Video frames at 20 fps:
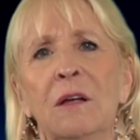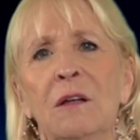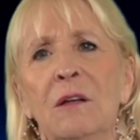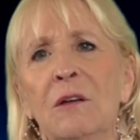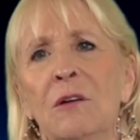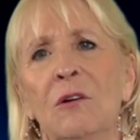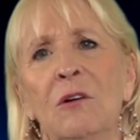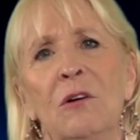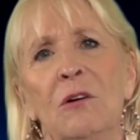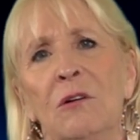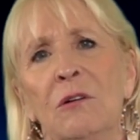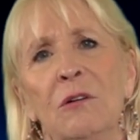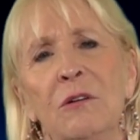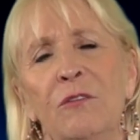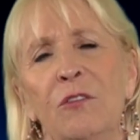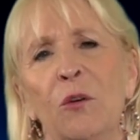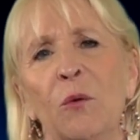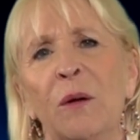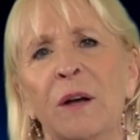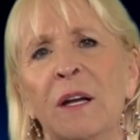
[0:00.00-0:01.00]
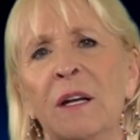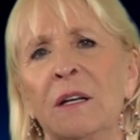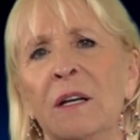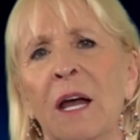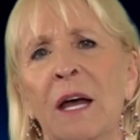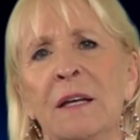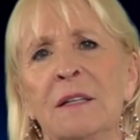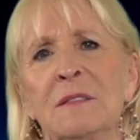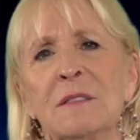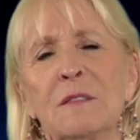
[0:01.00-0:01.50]
If you want a
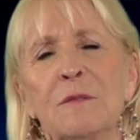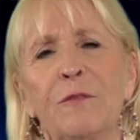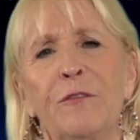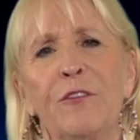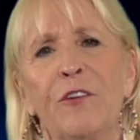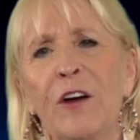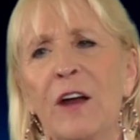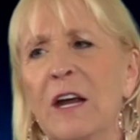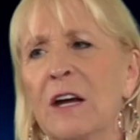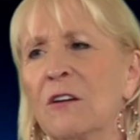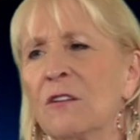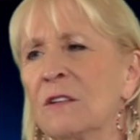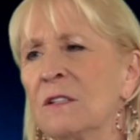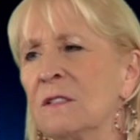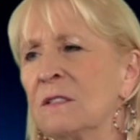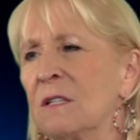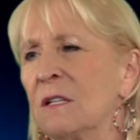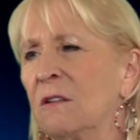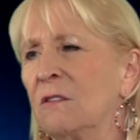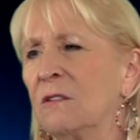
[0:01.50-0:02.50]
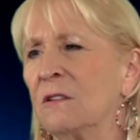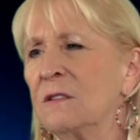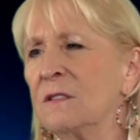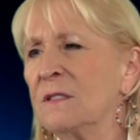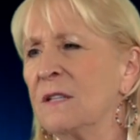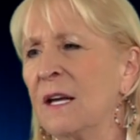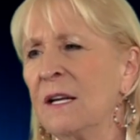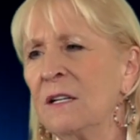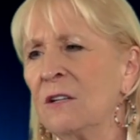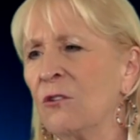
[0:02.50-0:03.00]
nice fragrance, he'll
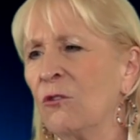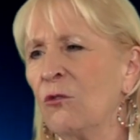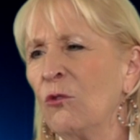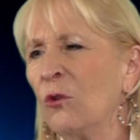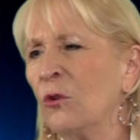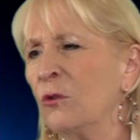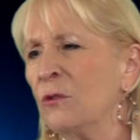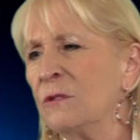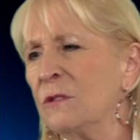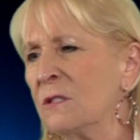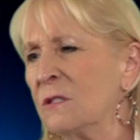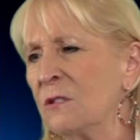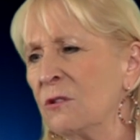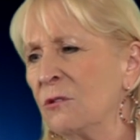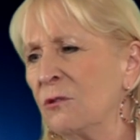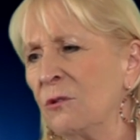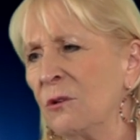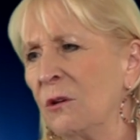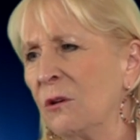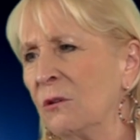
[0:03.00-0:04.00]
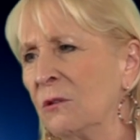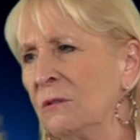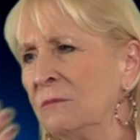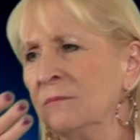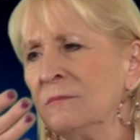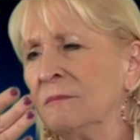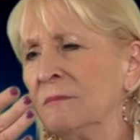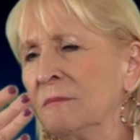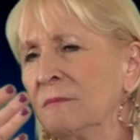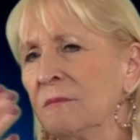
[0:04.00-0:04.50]
send a rose to you.
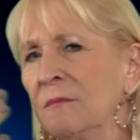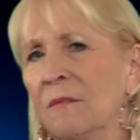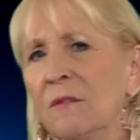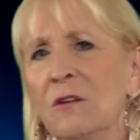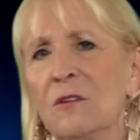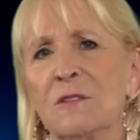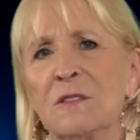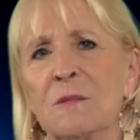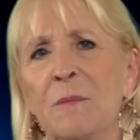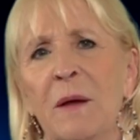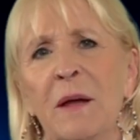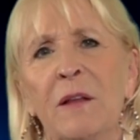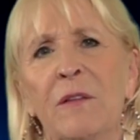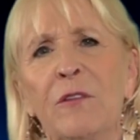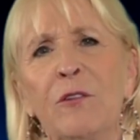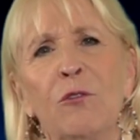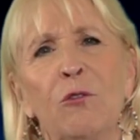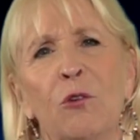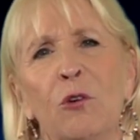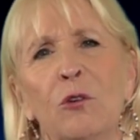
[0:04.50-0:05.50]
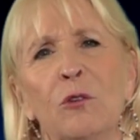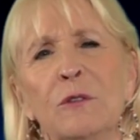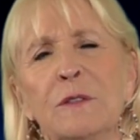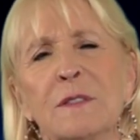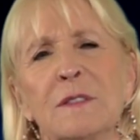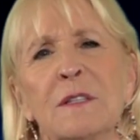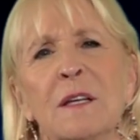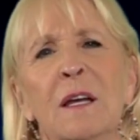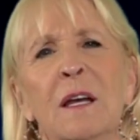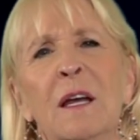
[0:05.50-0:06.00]
You smell the
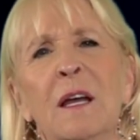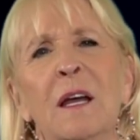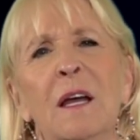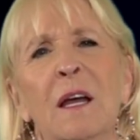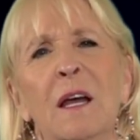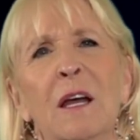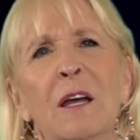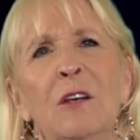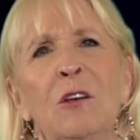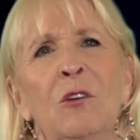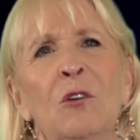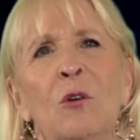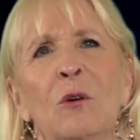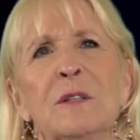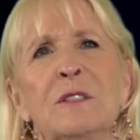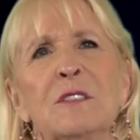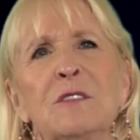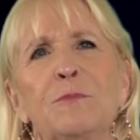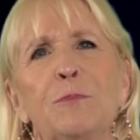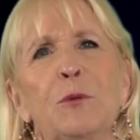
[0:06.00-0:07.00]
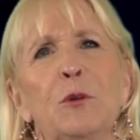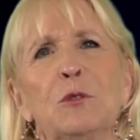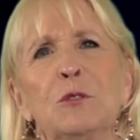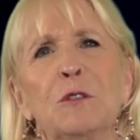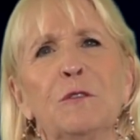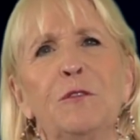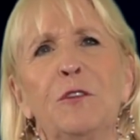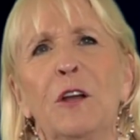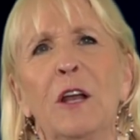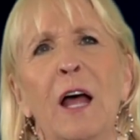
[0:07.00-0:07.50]
rose. It's
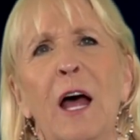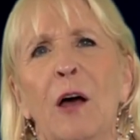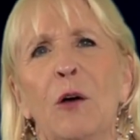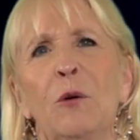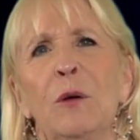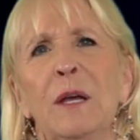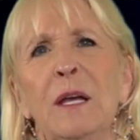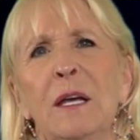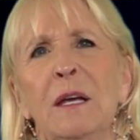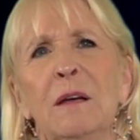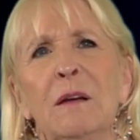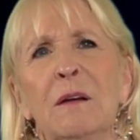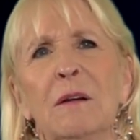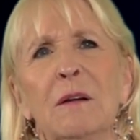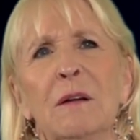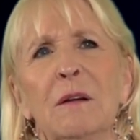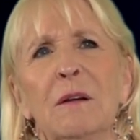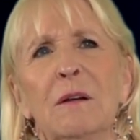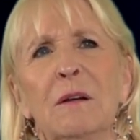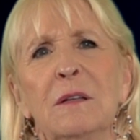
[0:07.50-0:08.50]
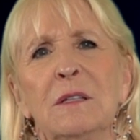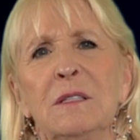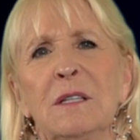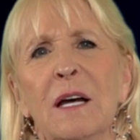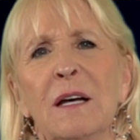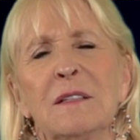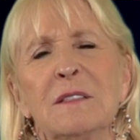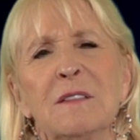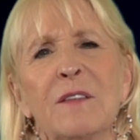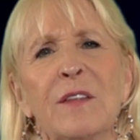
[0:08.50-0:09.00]
beautiful how he
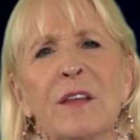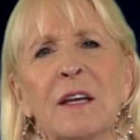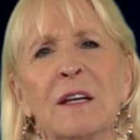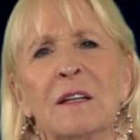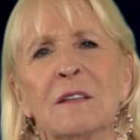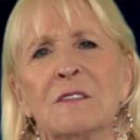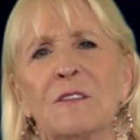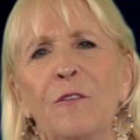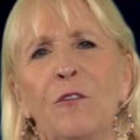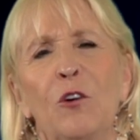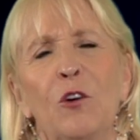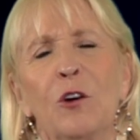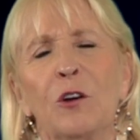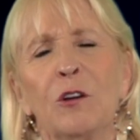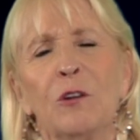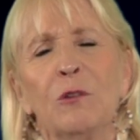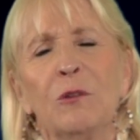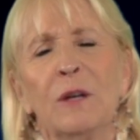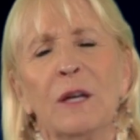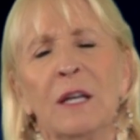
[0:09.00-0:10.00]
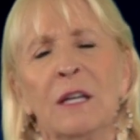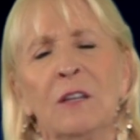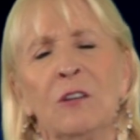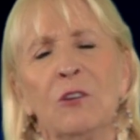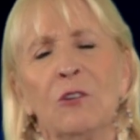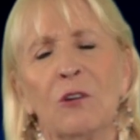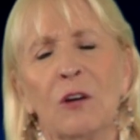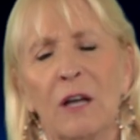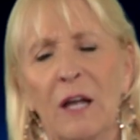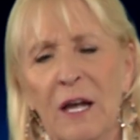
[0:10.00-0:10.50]
does things for you in
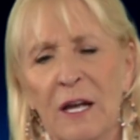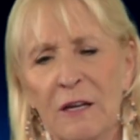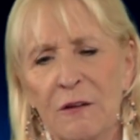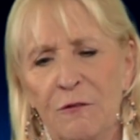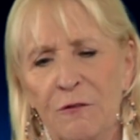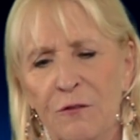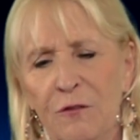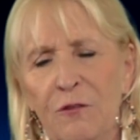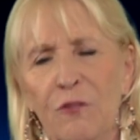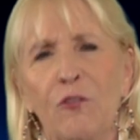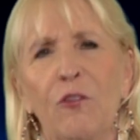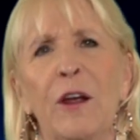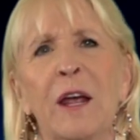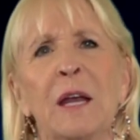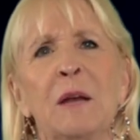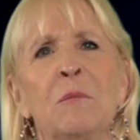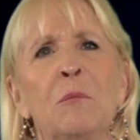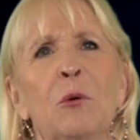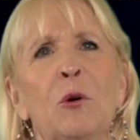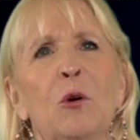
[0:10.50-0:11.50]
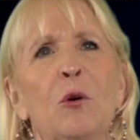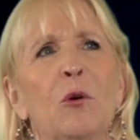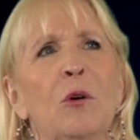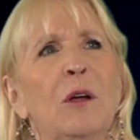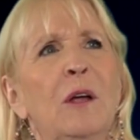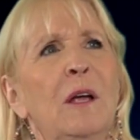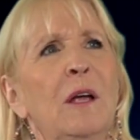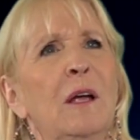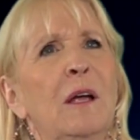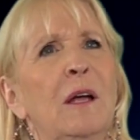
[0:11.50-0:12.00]
your life. Rainbow.